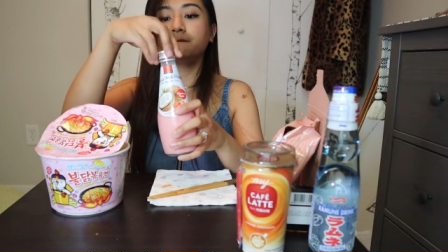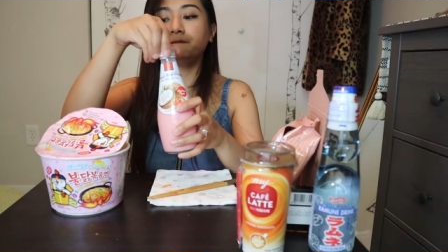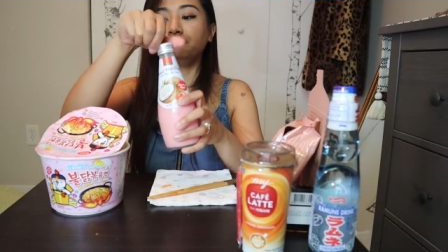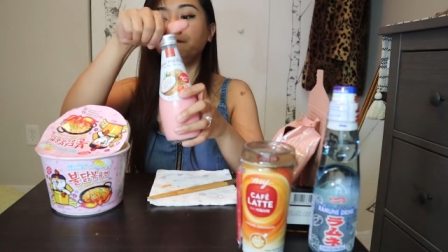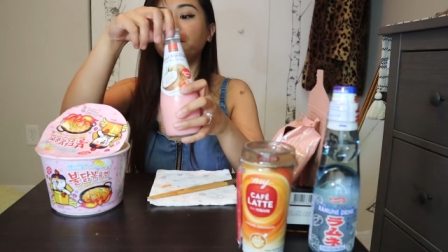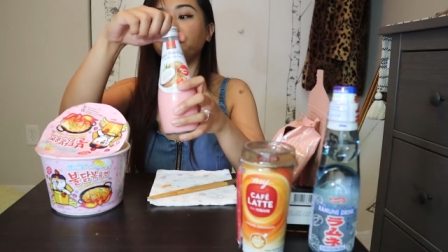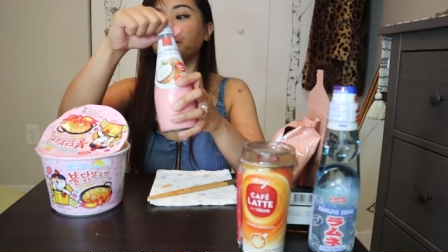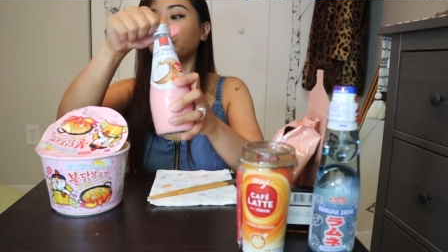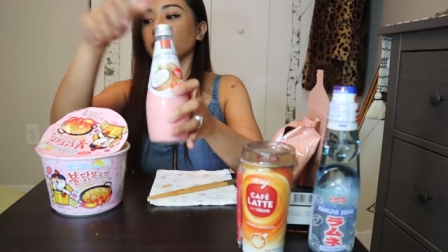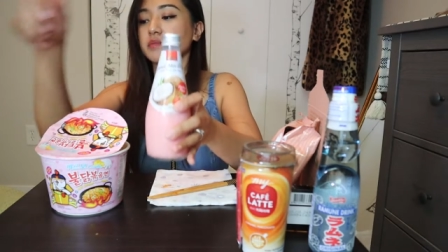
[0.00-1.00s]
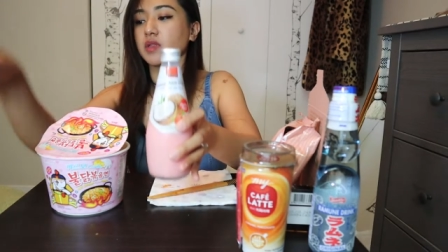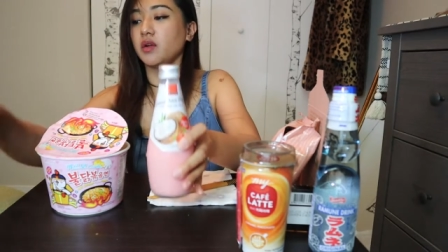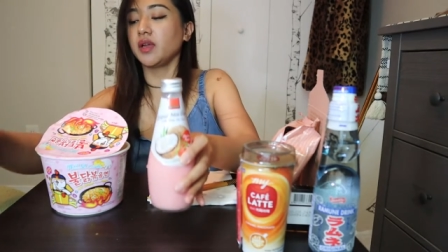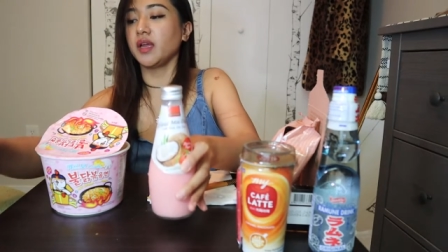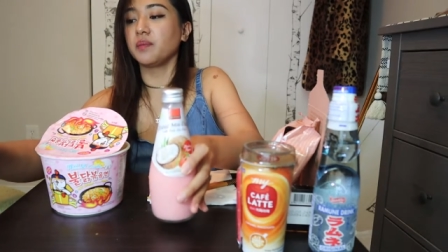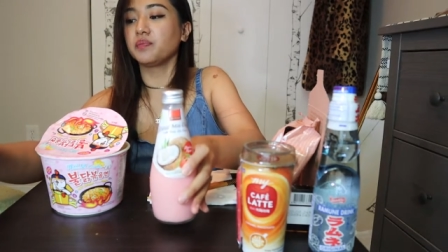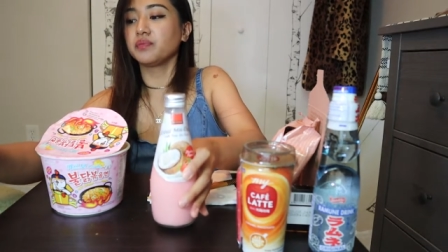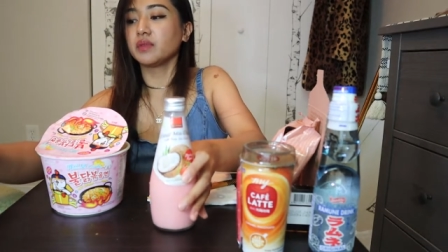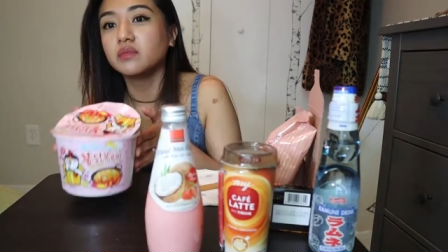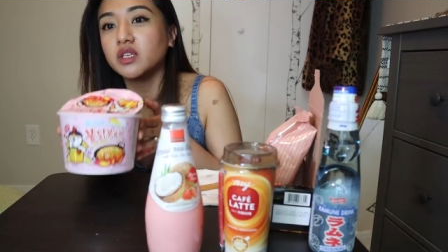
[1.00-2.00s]
Mmm. Okay.
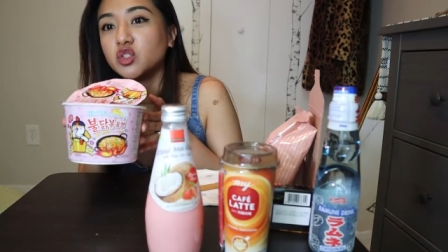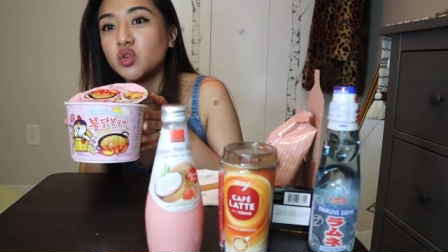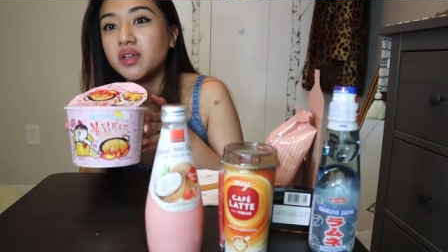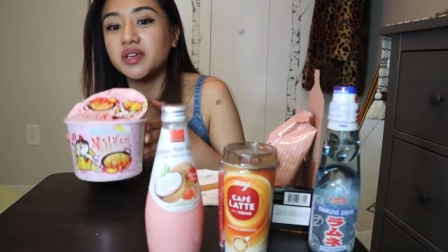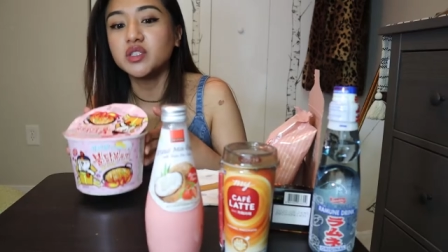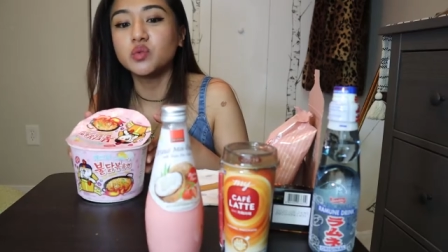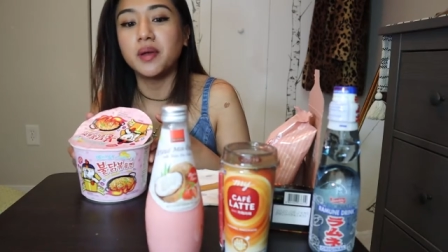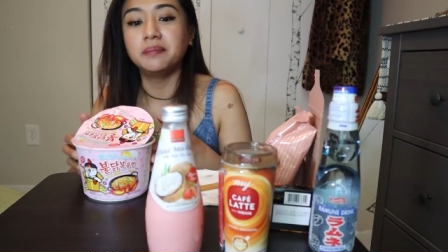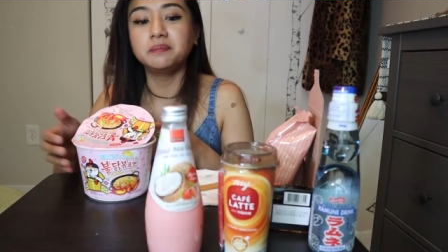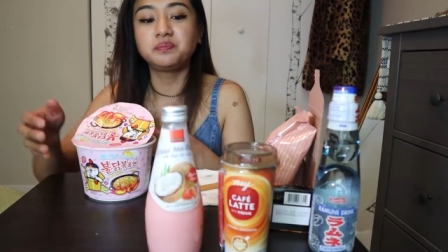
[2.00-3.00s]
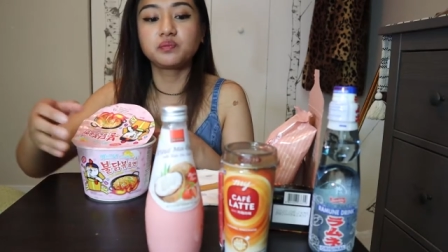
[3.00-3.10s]
Let's try this one.